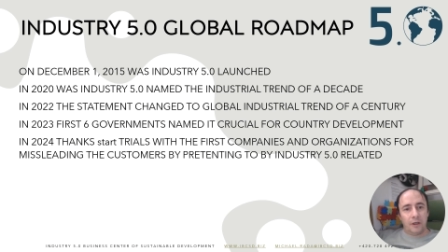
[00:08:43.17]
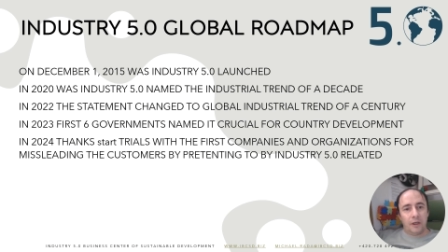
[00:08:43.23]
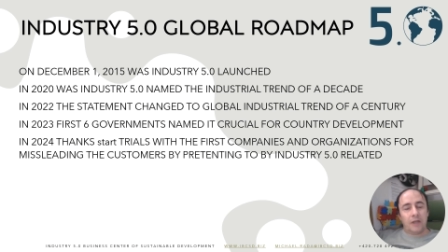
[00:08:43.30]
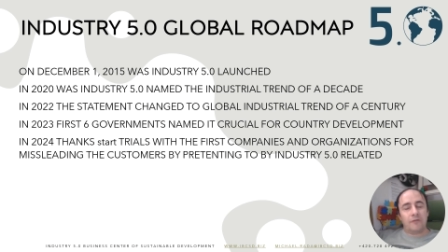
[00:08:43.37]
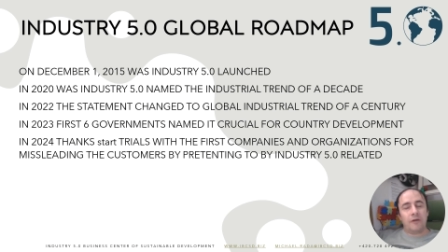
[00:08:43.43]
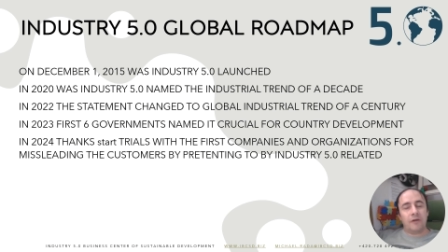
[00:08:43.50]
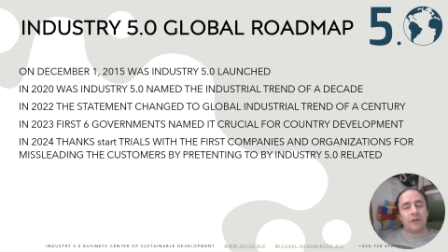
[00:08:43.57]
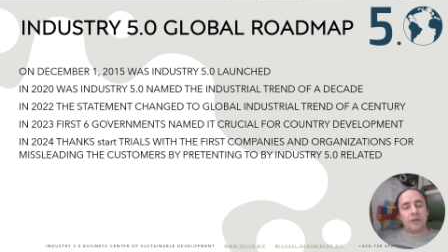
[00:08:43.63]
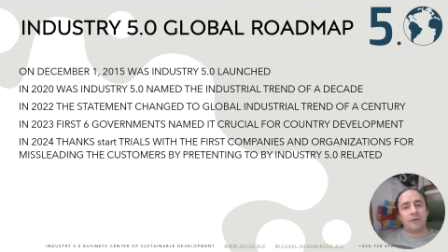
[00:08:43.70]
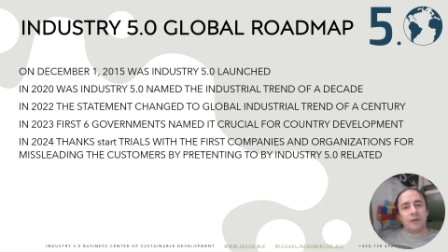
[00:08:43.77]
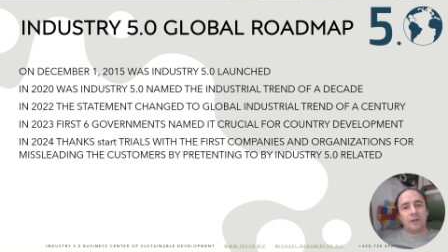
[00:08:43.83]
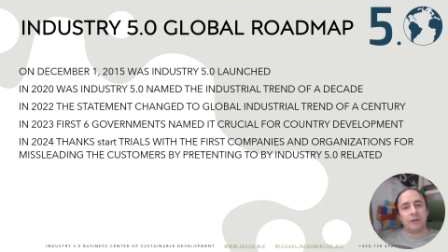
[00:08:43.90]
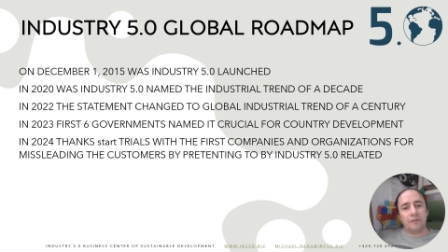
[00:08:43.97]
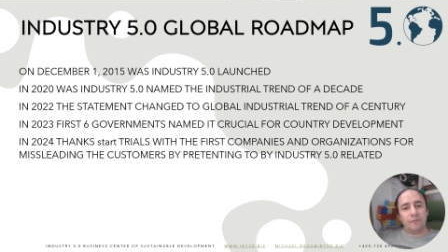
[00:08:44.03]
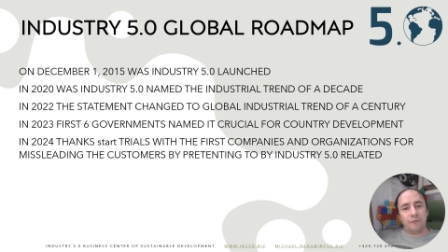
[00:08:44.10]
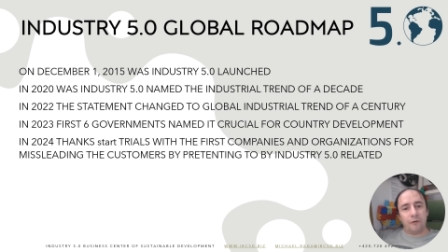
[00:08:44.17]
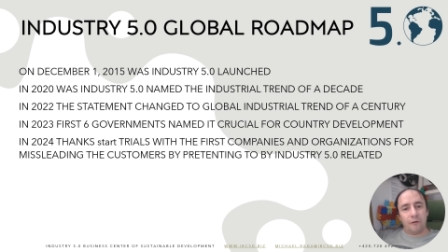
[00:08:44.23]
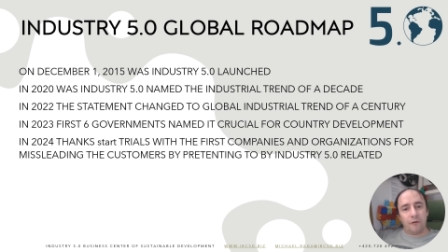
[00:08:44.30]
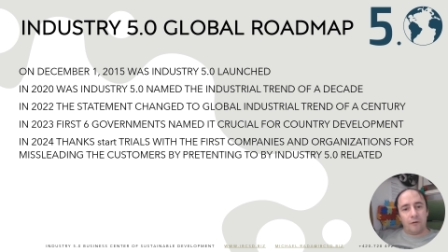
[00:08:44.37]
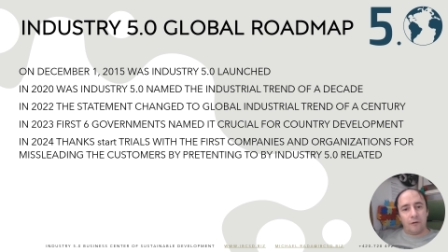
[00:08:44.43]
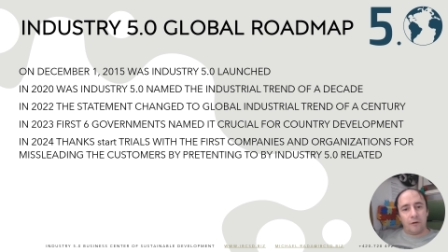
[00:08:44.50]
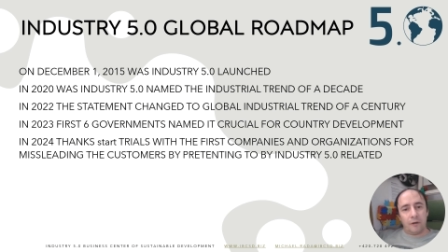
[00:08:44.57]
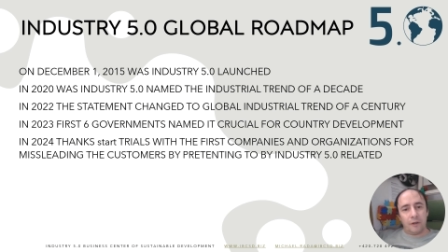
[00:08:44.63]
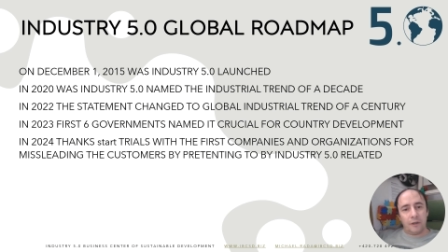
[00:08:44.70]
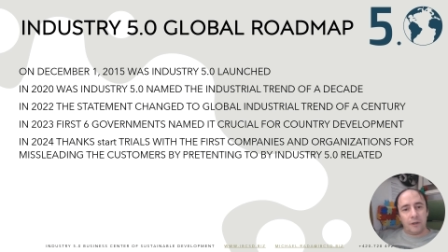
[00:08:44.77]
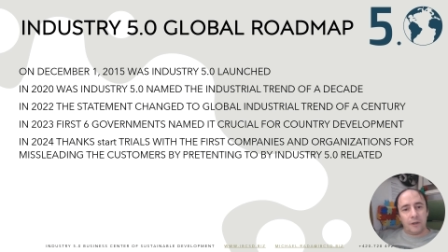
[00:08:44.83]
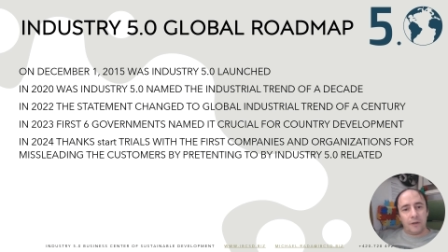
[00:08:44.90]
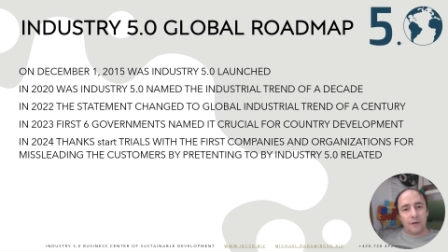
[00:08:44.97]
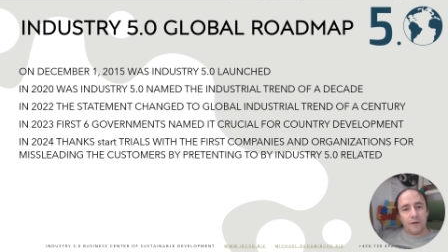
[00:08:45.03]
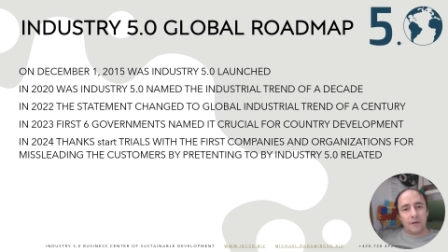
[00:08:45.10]
In 2024,
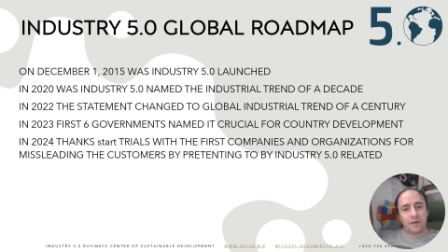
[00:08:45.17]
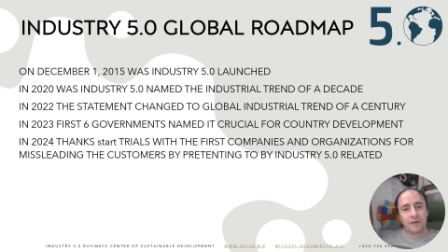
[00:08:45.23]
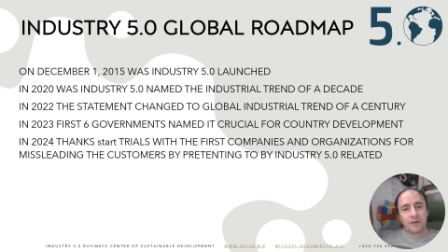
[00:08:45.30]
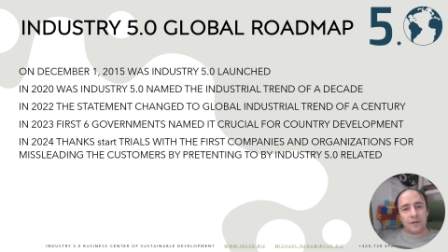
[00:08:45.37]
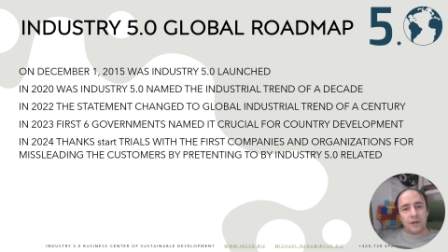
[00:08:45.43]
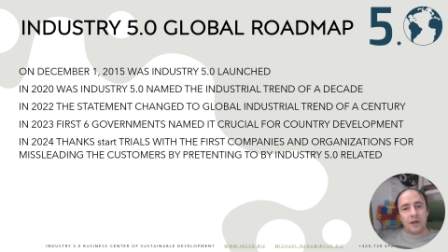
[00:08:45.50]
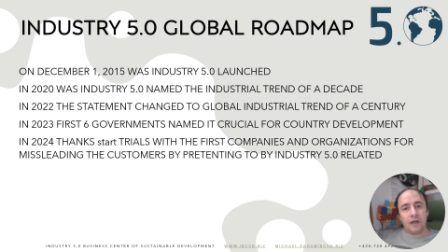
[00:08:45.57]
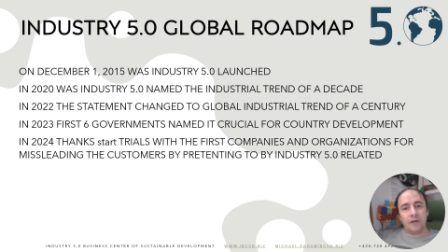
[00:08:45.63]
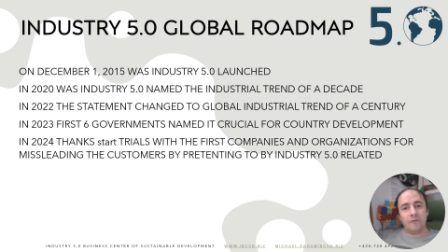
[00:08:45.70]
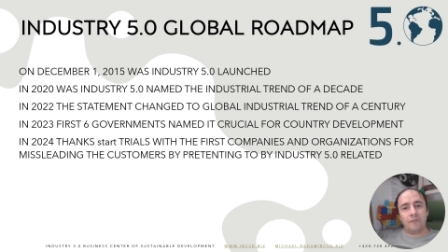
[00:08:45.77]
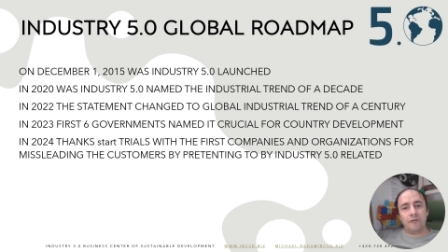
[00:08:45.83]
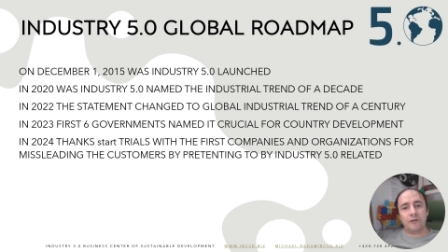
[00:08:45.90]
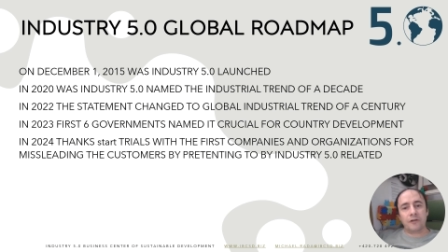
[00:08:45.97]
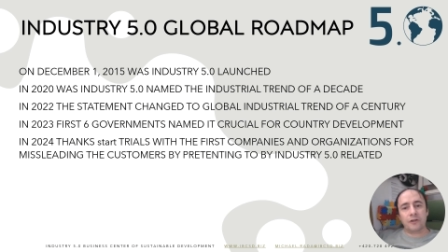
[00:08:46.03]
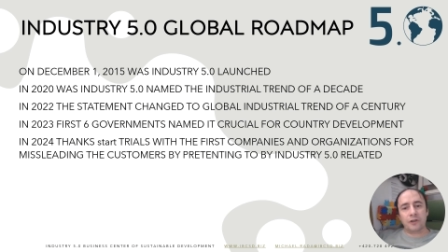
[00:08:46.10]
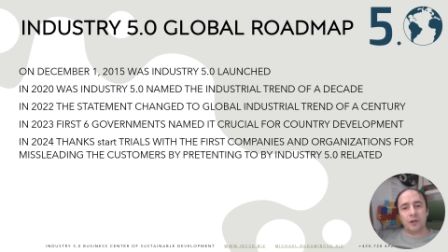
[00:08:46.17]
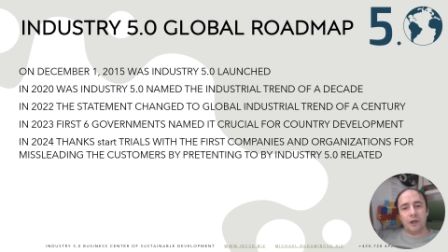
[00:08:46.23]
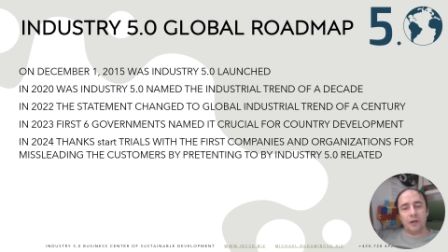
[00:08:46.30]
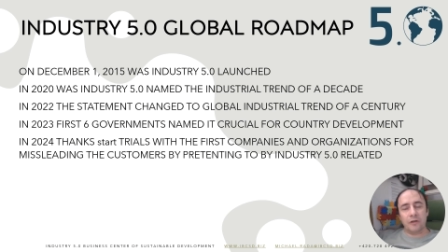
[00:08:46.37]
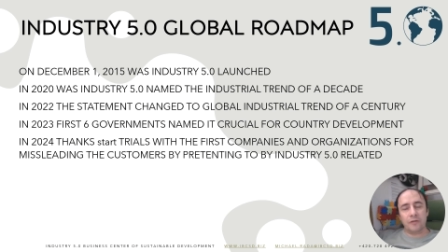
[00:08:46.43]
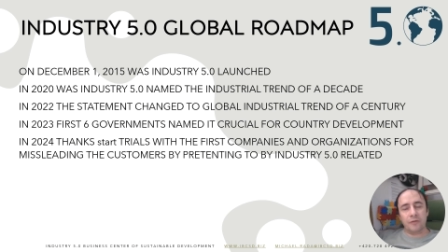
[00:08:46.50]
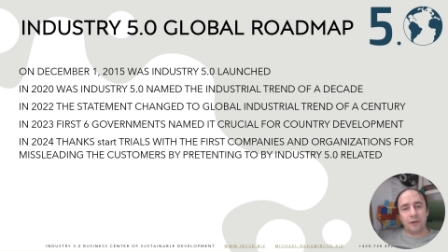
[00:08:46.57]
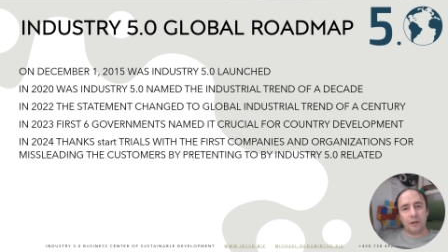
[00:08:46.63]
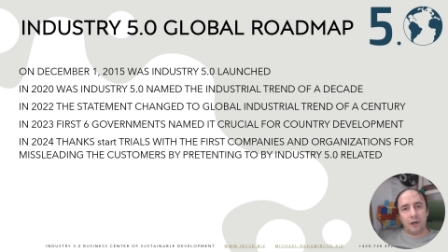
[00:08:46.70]
start the first trials with